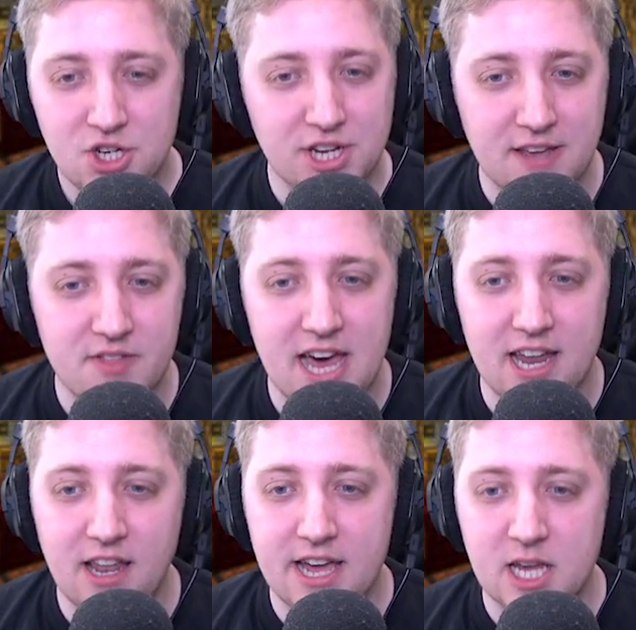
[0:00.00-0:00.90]
Should have given that
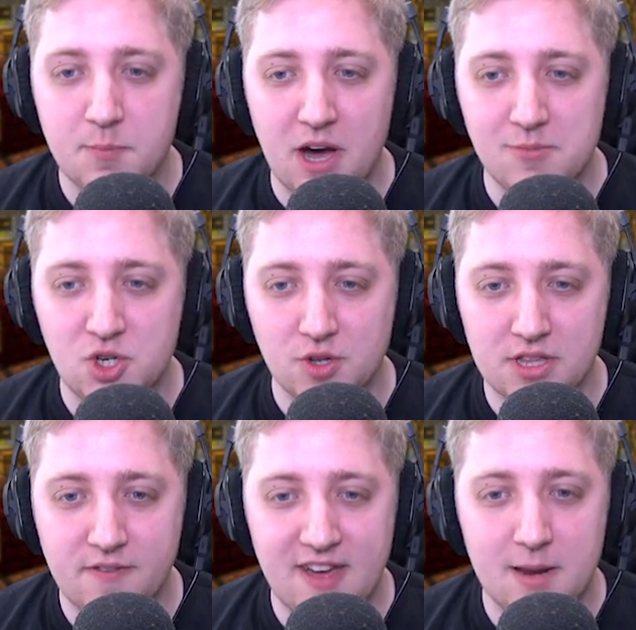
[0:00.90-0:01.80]
a like, but I'm sure
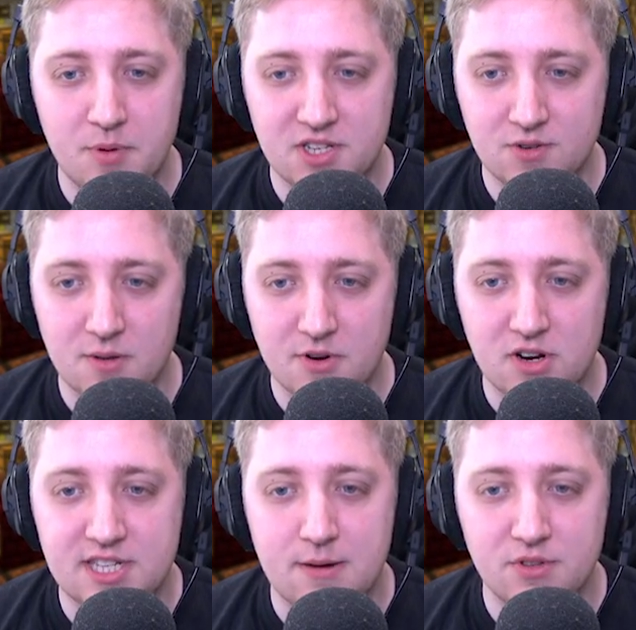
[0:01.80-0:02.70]
the developers will come
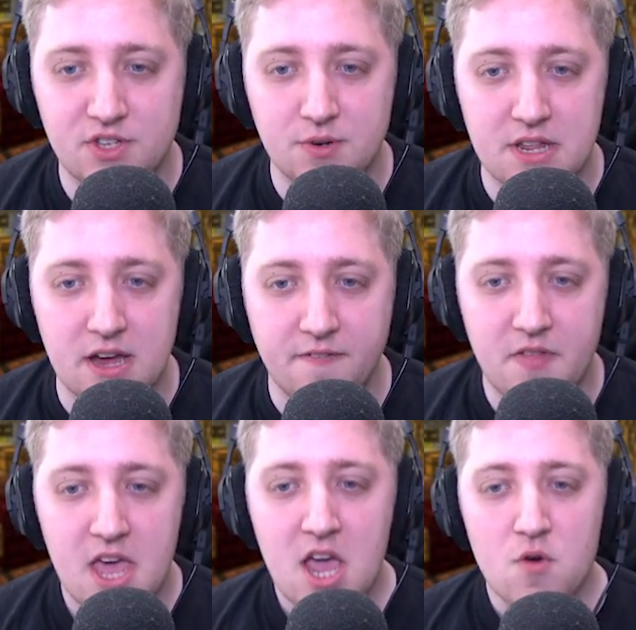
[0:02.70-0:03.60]
across that one soon enough.
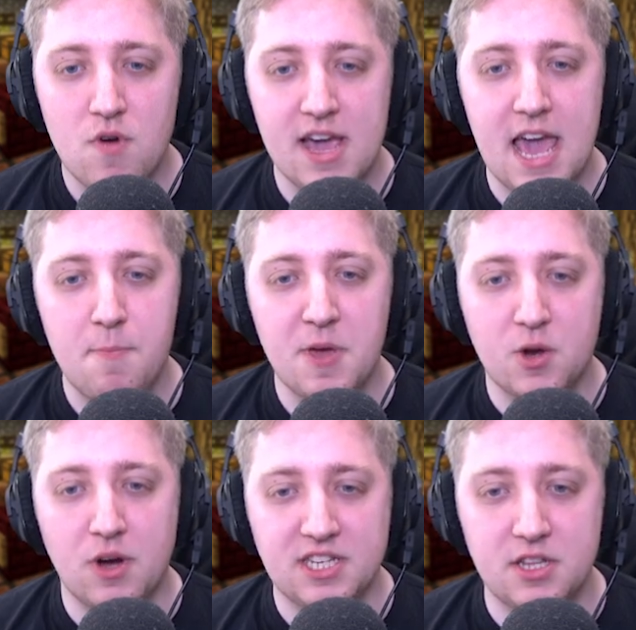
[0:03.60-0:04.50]
Right, Epic
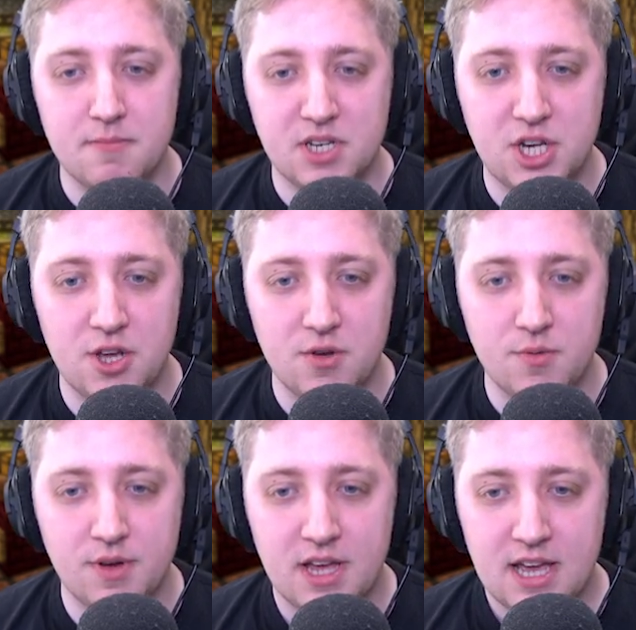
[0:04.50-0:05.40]
Quest number
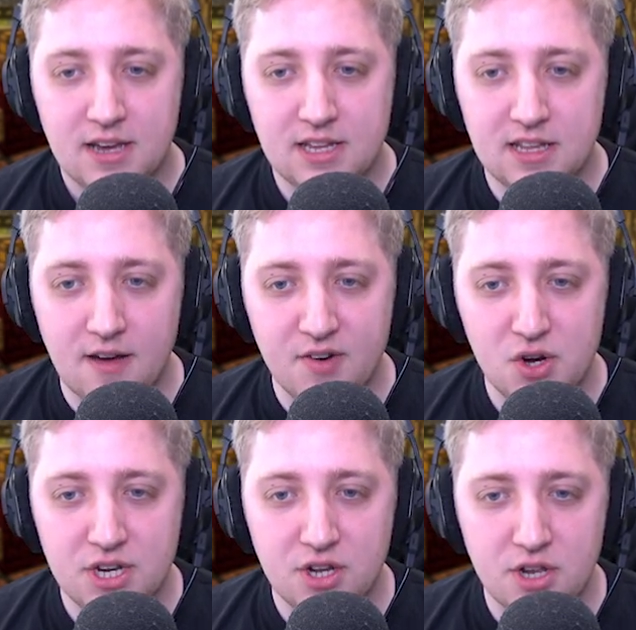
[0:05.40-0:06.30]
two. Have I
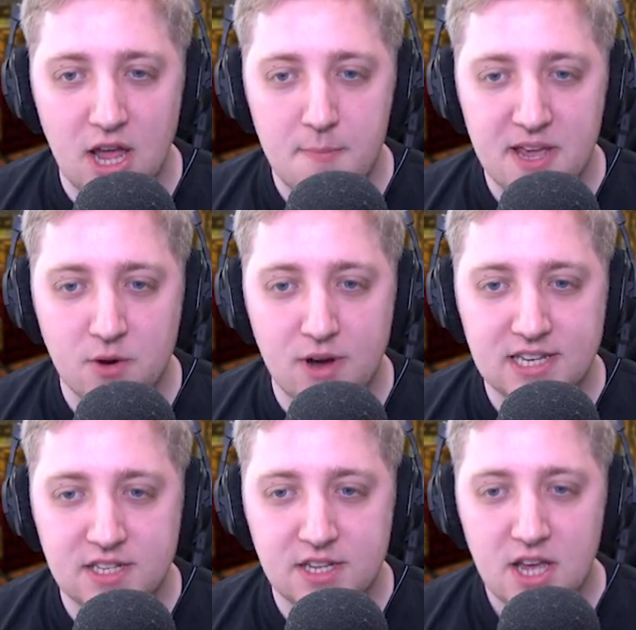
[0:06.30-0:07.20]
already done an Epic
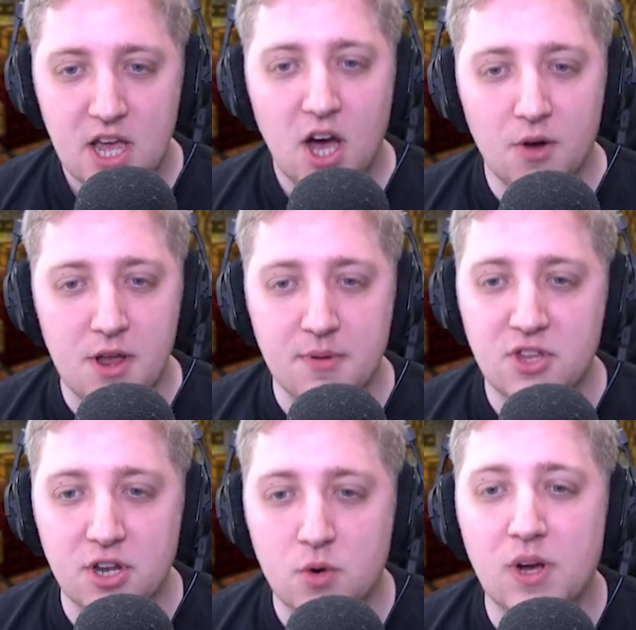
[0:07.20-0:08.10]
Quest? Oh no, we've
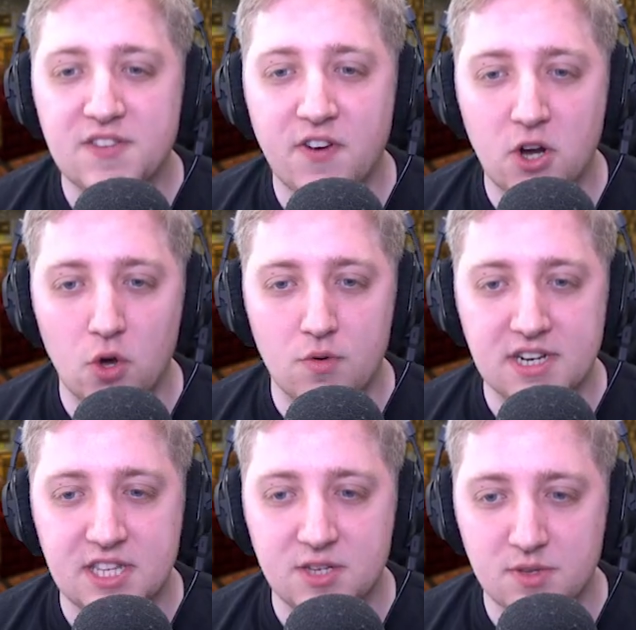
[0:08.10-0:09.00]
done a Quest for
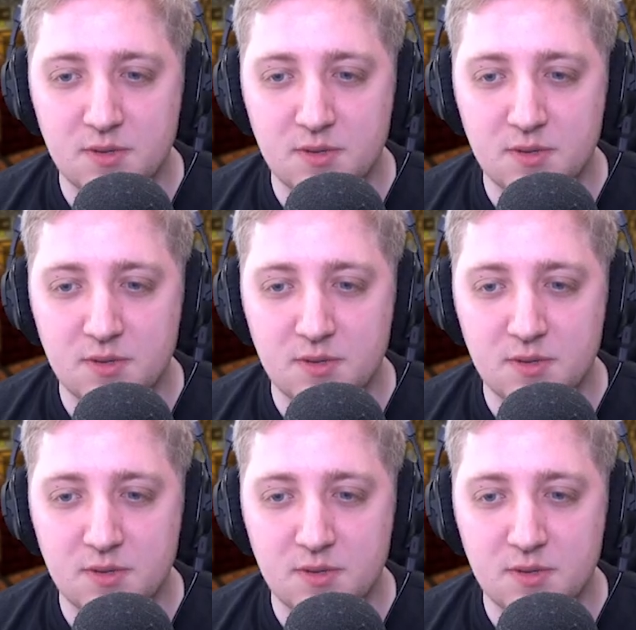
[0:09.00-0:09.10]
Glory, so this